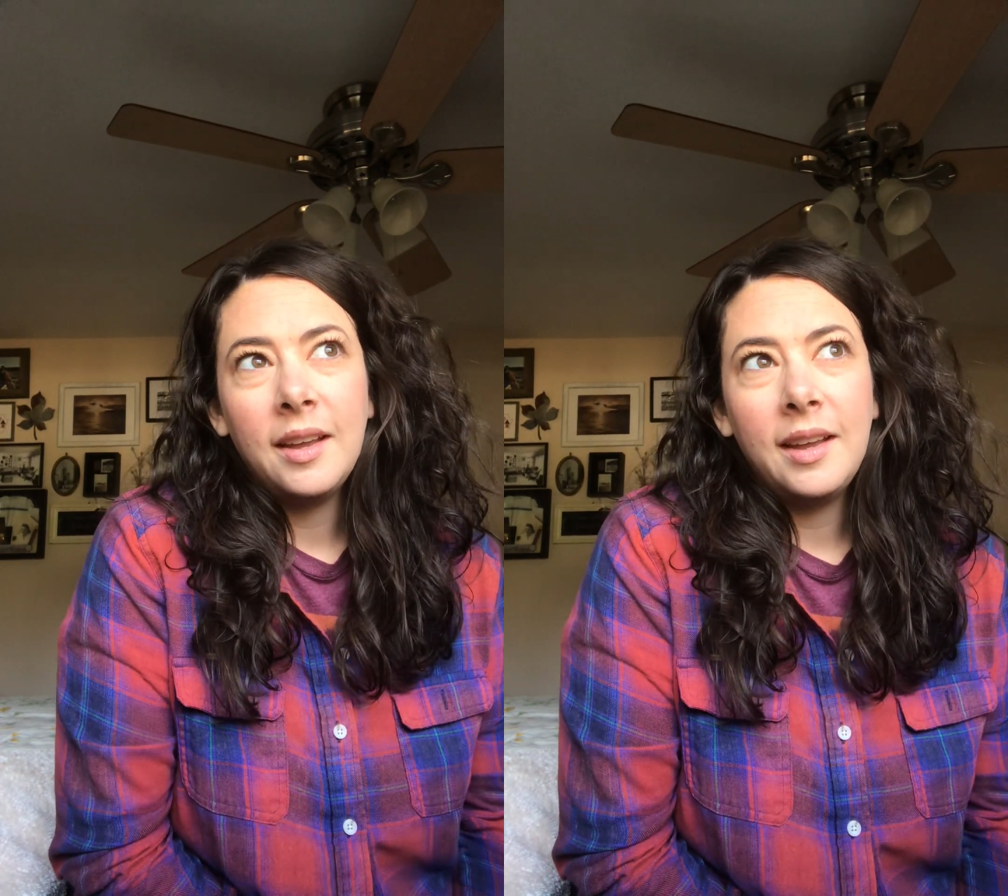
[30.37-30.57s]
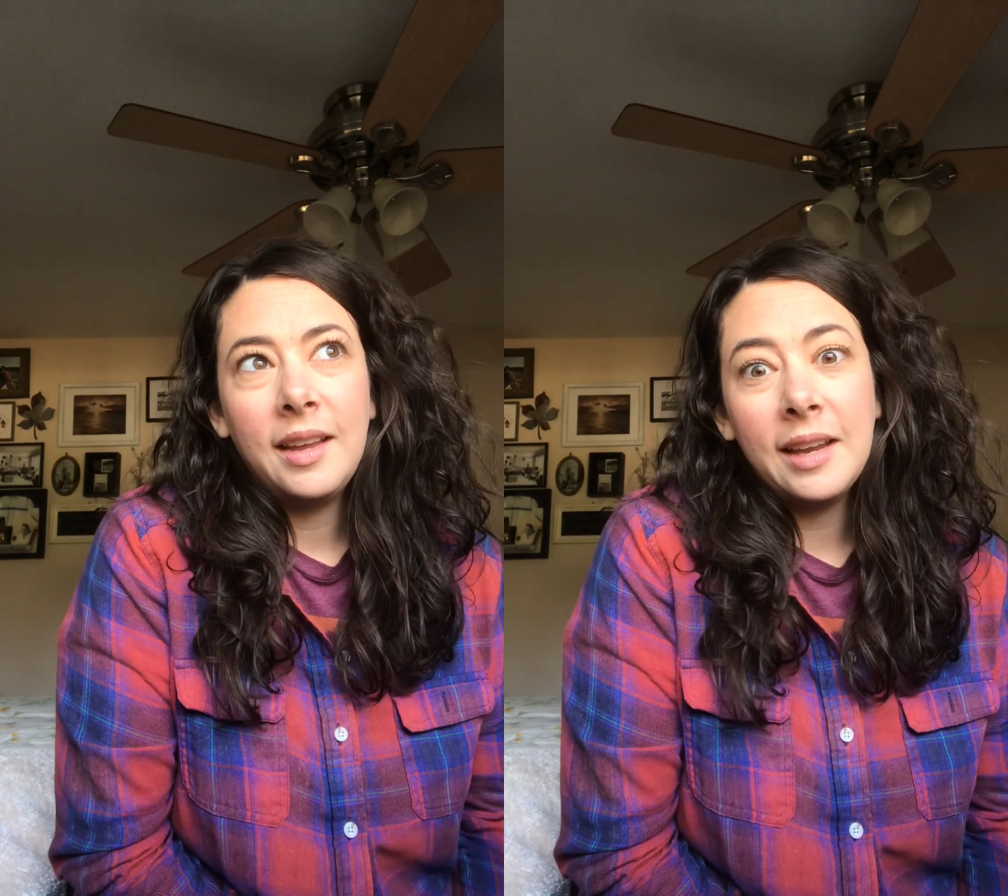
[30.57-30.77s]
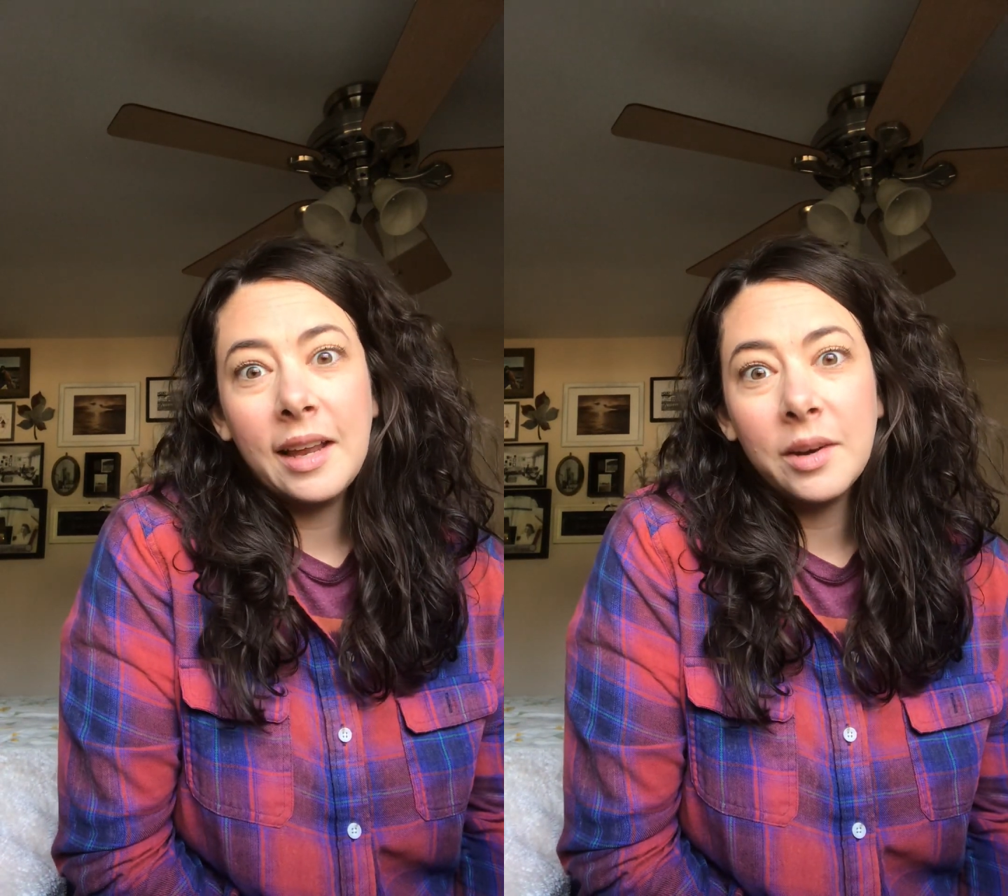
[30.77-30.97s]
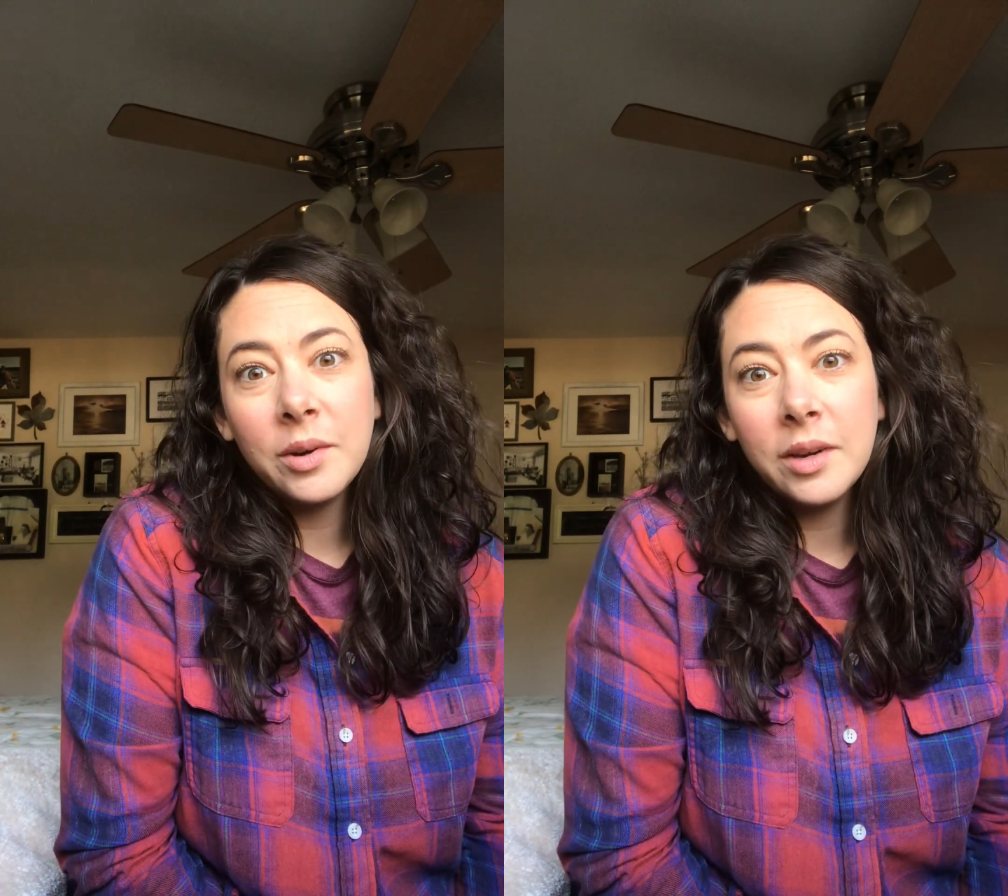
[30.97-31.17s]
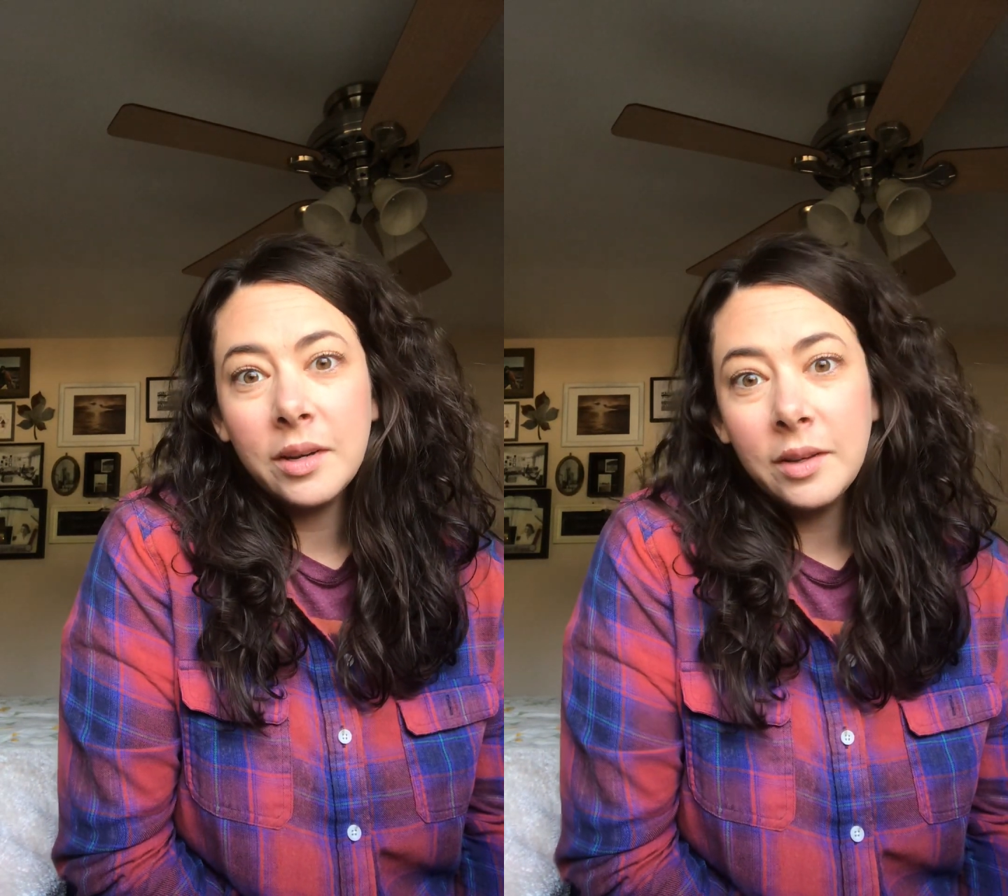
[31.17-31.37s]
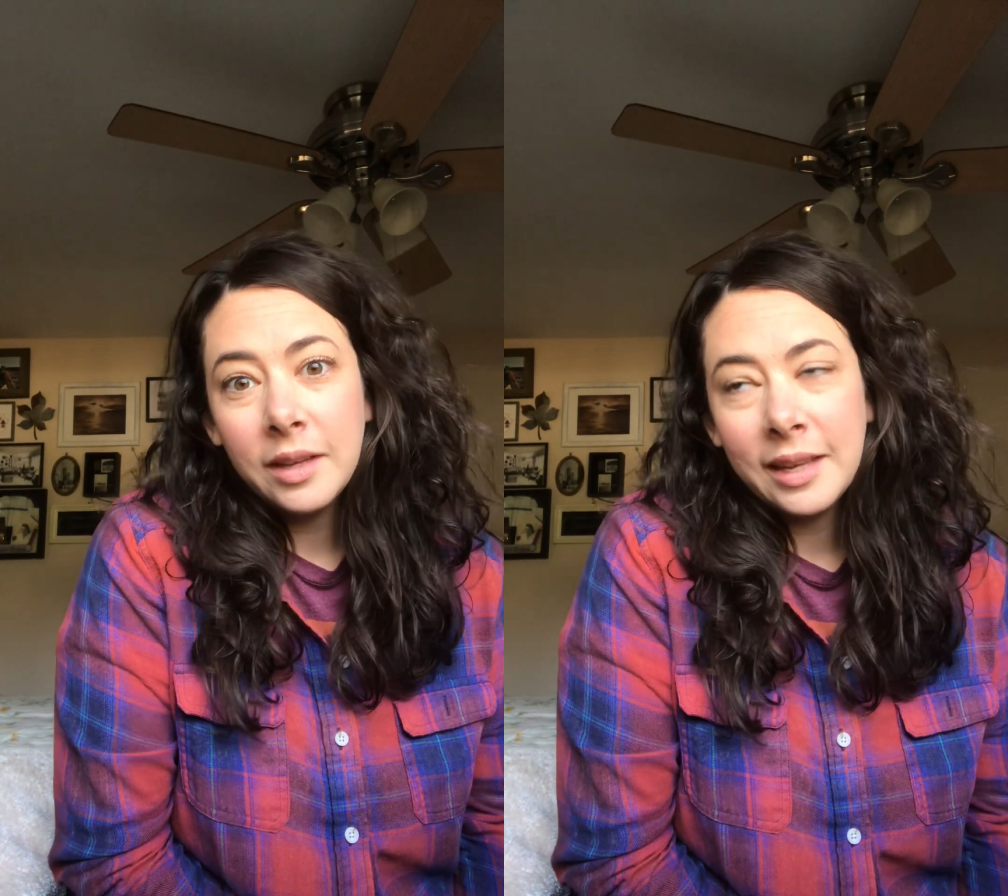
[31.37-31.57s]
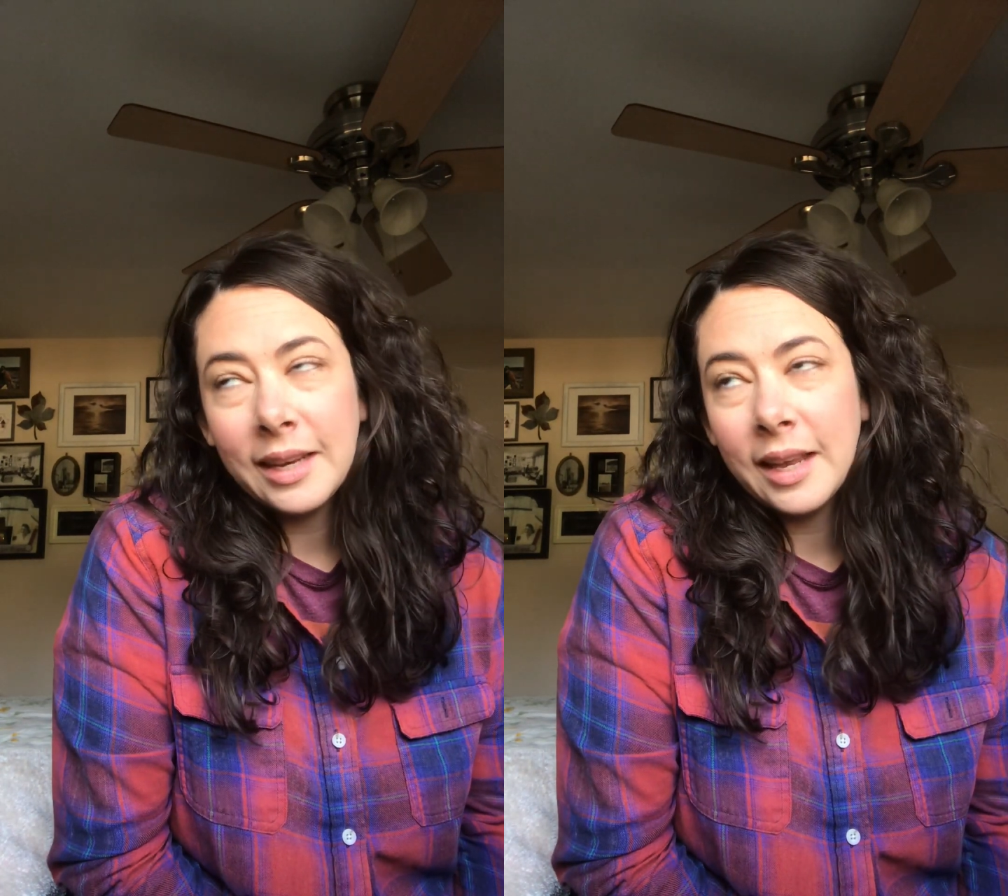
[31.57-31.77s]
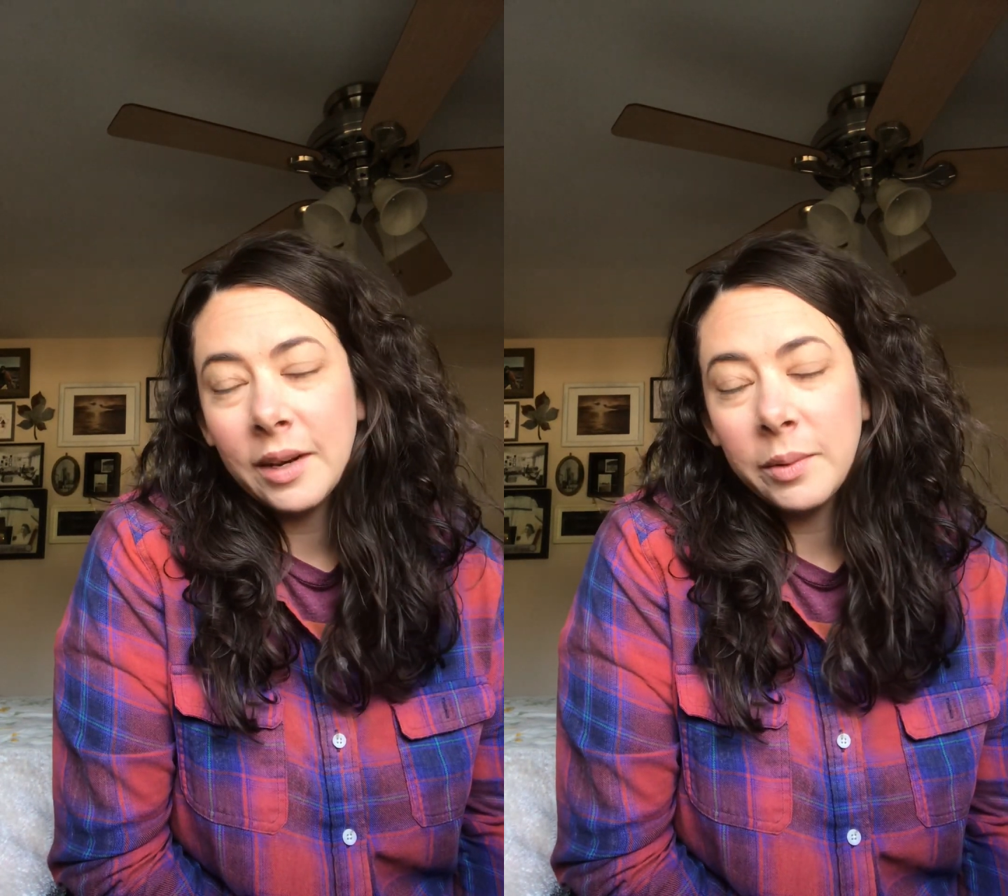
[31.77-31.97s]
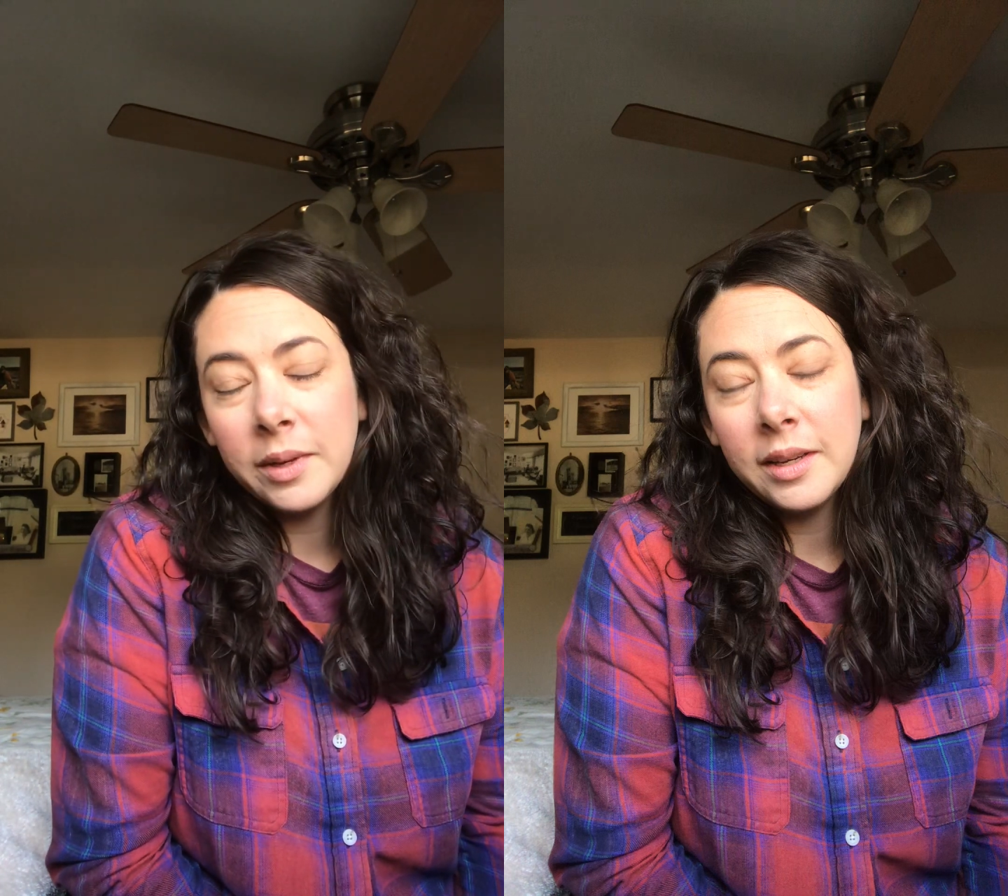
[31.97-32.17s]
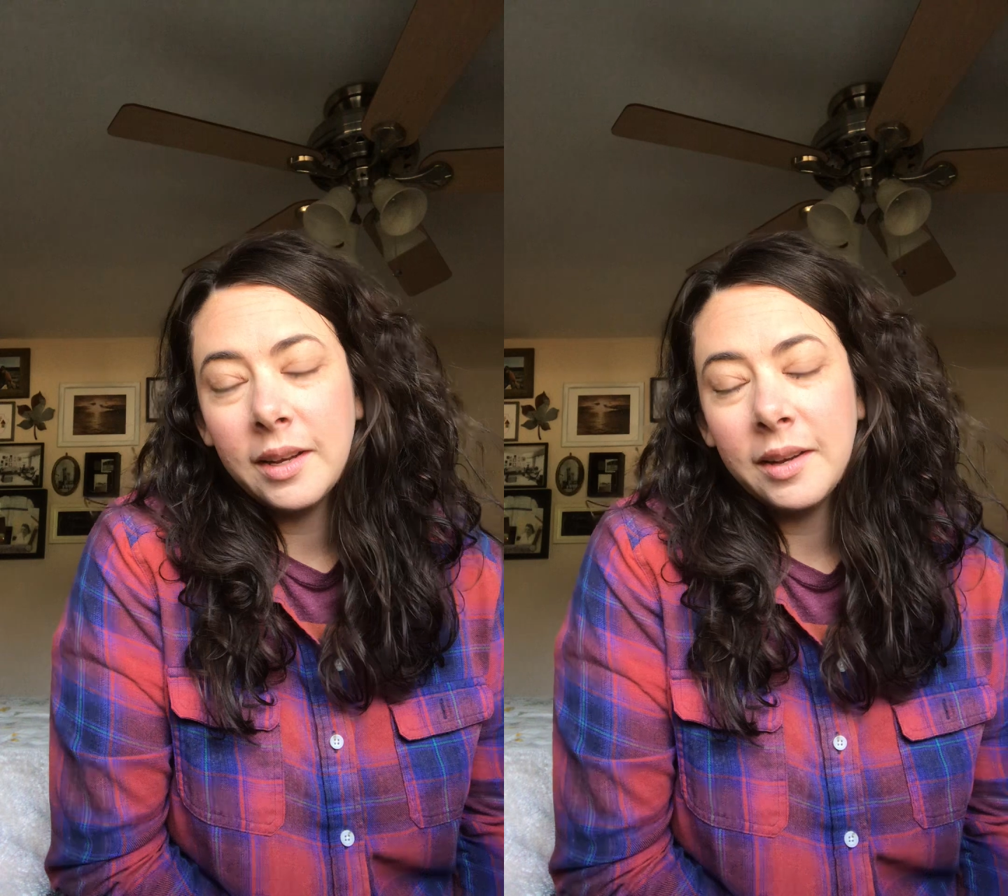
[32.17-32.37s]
inadequate